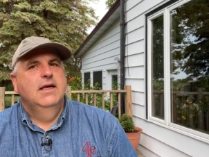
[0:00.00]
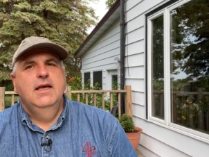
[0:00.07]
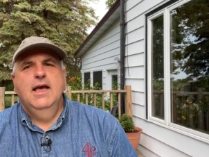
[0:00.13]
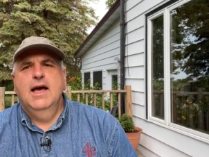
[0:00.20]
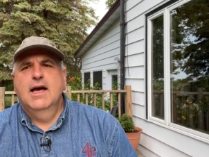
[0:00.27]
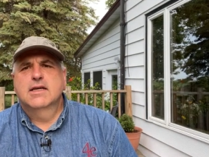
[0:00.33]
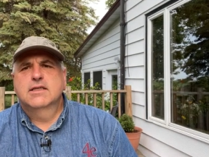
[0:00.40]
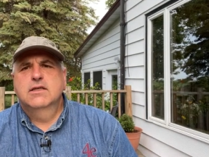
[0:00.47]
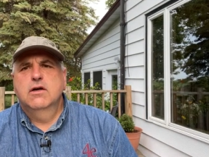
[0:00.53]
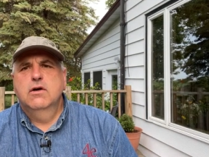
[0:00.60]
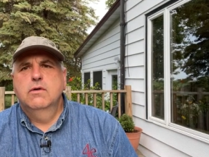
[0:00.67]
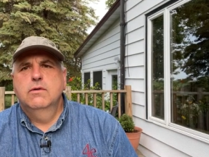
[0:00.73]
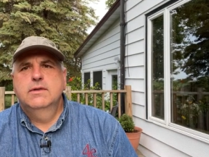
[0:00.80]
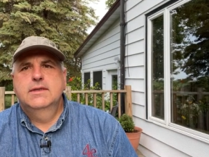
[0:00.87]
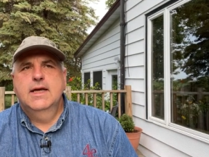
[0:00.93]
Yeah,
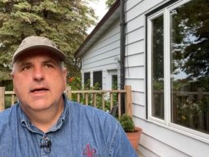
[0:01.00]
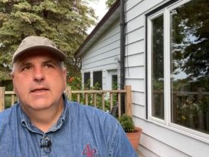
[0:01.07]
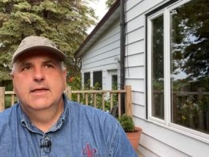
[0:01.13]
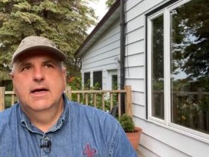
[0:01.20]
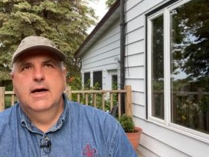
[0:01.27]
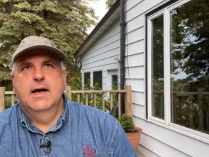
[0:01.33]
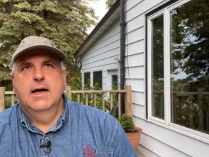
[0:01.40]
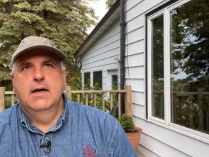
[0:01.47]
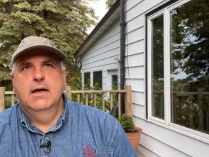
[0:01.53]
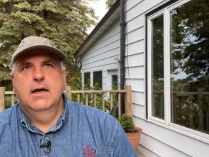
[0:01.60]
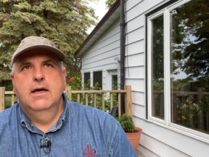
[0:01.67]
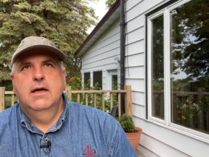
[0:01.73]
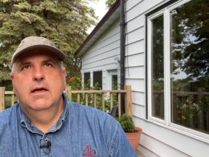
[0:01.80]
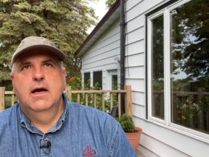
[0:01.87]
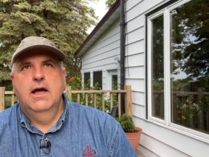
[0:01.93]
so seitan,
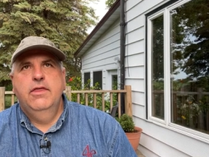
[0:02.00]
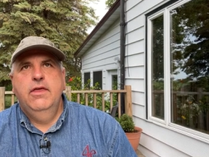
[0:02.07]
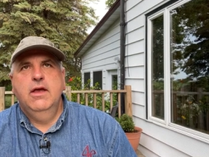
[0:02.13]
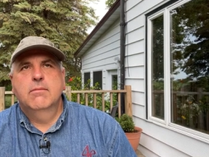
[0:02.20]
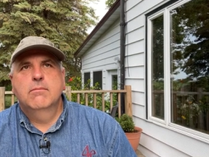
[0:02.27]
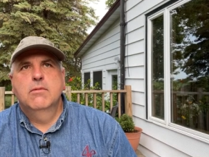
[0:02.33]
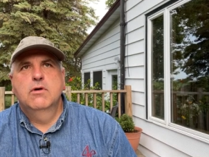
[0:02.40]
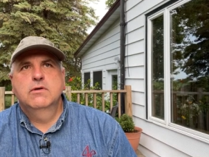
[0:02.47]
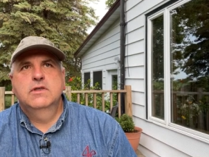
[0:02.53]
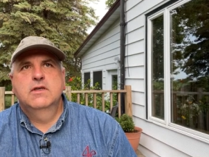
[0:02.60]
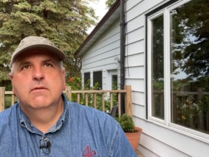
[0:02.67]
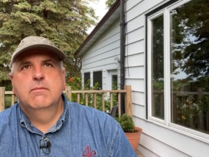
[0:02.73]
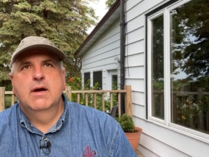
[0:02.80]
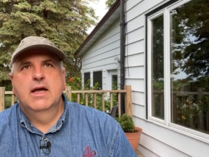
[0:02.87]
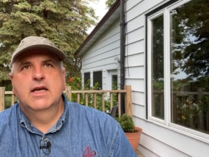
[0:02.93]
I think most
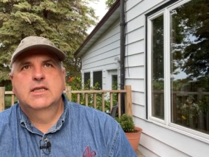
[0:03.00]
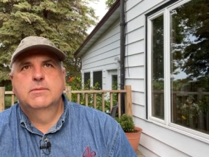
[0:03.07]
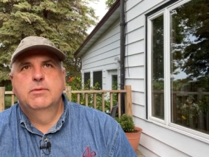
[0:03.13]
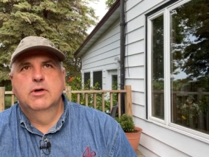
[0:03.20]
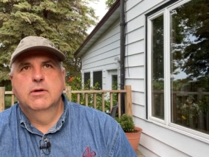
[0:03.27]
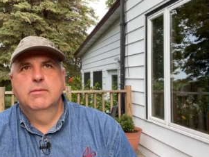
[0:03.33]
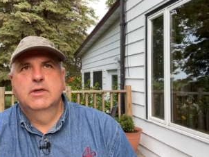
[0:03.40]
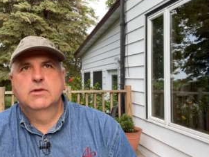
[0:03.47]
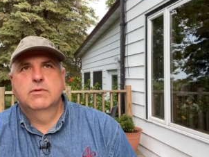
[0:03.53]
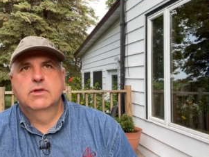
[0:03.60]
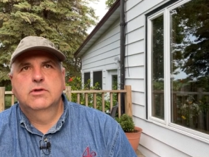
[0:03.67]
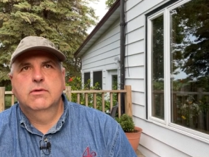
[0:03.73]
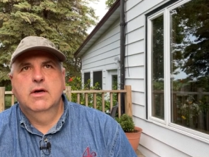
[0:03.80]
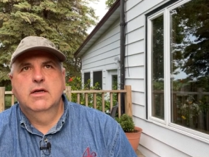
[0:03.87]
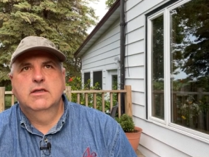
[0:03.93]
of my experiments with
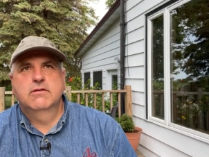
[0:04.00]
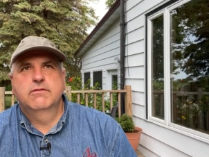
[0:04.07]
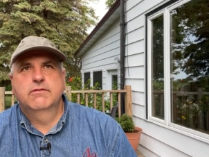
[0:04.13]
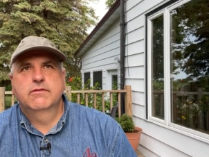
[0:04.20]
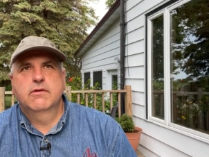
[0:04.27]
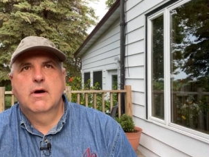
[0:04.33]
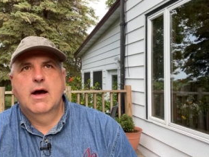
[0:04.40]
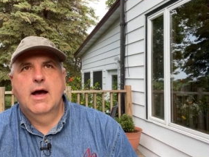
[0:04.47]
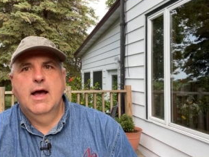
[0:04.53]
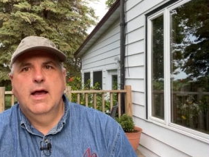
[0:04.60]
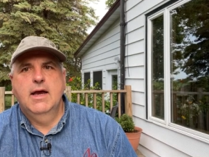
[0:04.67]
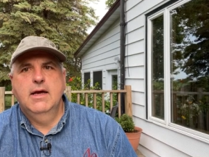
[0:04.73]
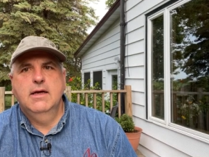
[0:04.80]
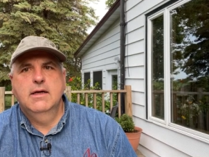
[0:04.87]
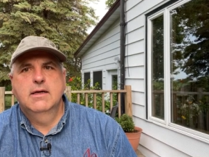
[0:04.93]
trying to
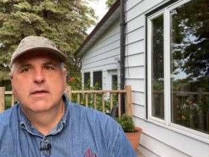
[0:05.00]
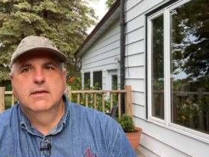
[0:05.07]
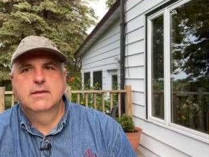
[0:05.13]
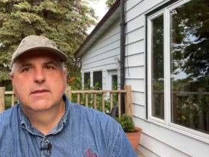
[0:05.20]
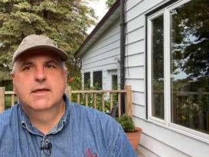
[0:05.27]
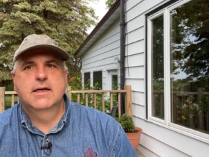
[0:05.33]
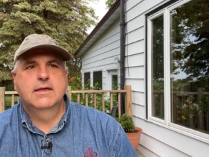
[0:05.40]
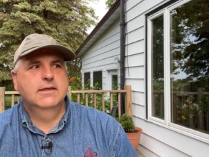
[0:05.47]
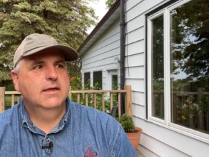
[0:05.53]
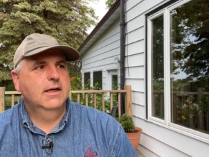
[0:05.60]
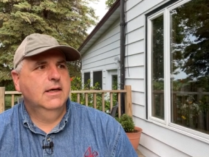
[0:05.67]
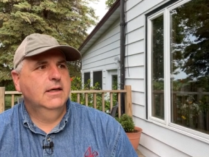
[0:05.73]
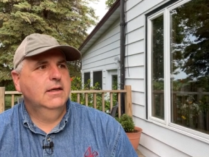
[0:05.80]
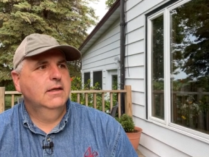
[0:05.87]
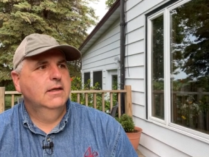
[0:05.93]
fry
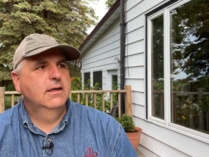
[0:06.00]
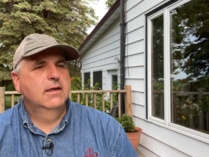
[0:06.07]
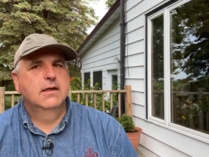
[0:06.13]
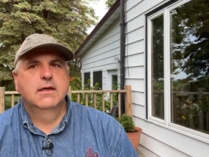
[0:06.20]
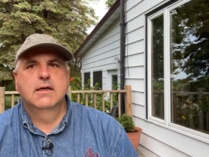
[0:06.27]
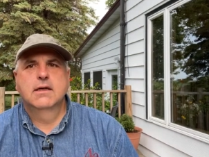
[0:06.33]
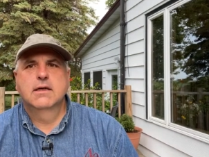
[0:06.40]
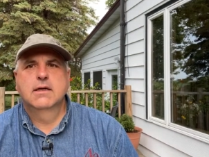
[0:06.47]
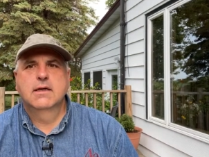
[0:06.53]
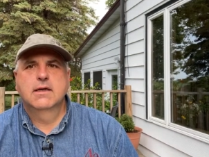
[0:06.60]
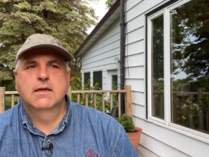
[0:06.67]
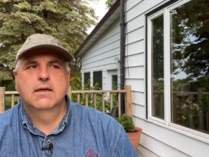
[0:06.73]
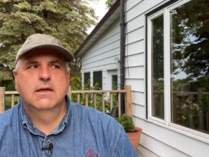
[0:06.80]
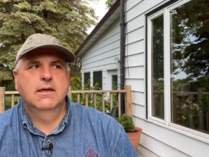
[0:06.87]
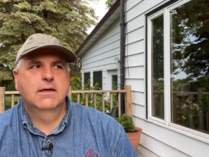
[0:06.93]
seitan,
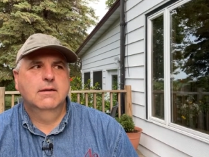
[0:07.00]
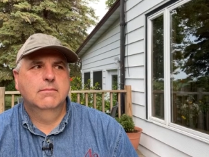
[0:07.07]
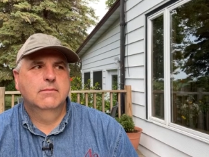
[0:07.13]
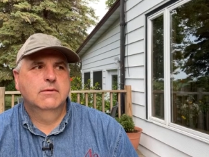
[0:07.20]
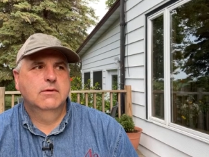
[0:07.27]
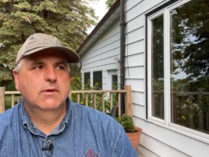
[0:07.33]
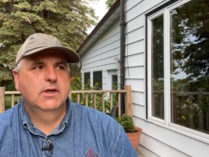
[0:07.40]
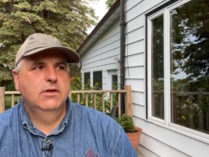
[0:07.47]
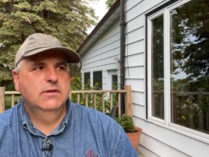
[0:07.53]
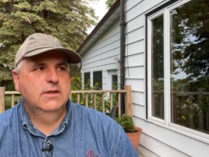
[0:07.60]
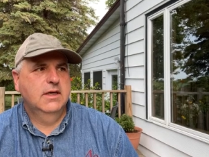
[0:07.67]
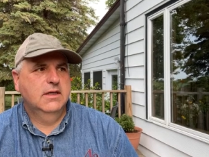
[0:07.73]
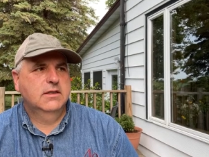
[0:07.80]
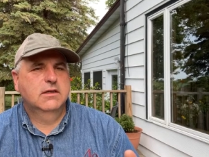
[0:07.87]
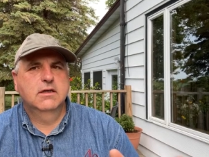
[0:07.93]
well, you
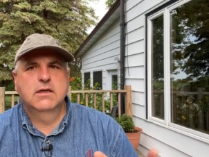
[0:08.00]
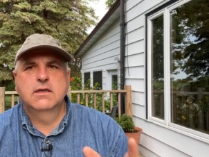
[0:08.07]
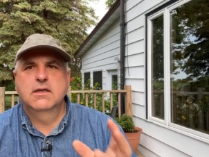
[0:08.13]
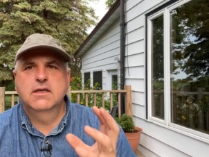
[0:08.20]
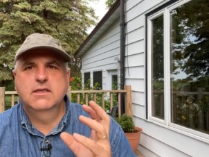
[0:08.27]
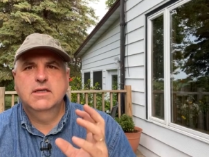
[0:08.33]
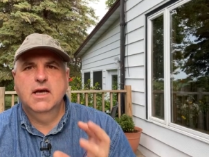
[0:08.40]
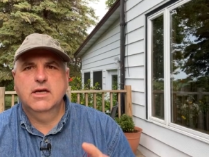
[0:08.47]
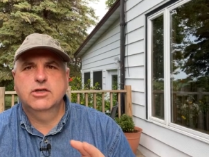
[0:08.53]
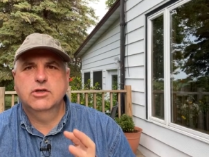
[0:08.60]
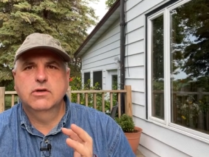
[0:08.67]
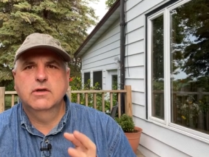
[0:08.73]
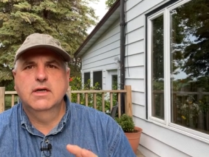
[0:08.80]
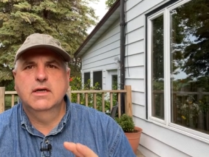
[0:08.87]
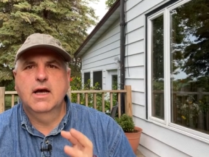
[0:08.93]
say it's good. The
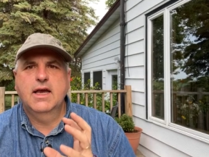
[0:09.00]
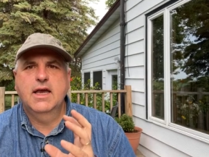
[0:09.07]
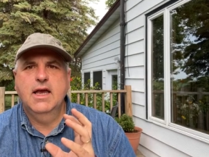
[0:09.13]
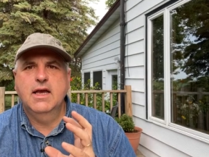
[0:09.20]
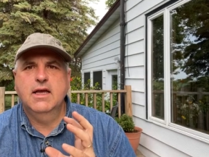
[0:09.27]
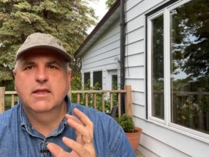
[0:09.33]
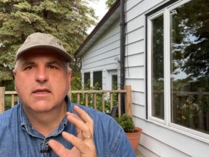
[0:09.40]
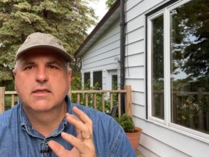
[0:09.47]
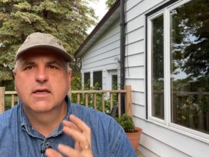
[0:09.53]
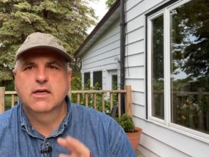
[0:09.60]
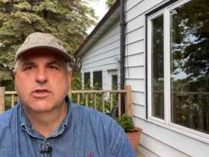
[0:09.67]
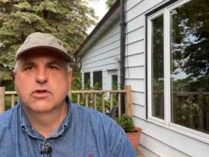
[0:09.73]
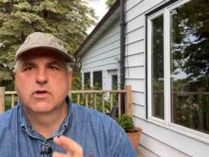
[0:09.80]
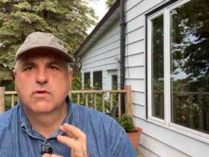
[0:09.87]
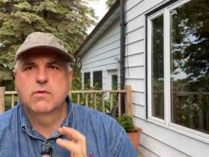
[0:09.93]
texture, I can't get the
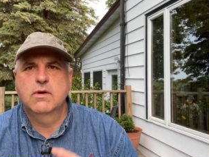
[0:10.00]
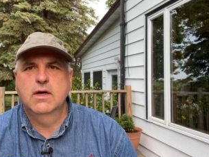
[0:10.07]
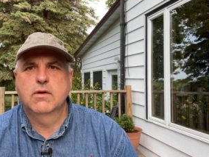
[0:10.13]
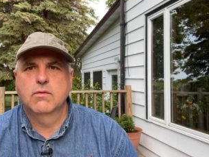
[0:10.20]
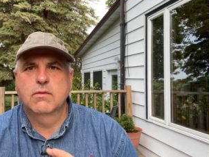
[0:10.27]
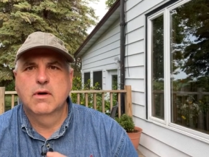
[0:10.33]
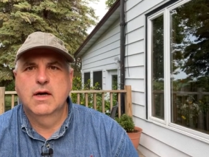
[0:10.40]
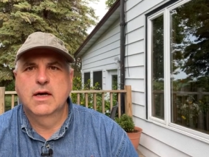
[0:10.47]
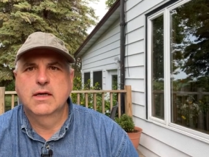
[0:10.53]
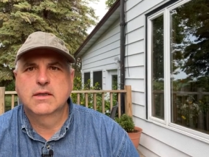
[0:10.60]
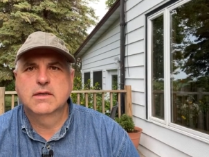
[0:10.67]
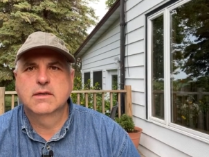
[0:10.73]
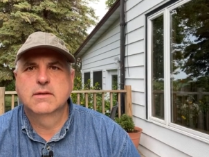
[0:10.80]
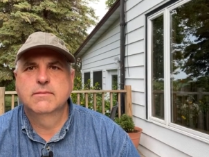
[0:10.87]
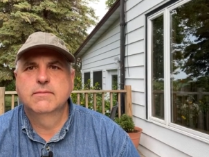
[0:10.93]
texture quite
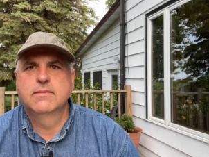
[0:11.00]
right.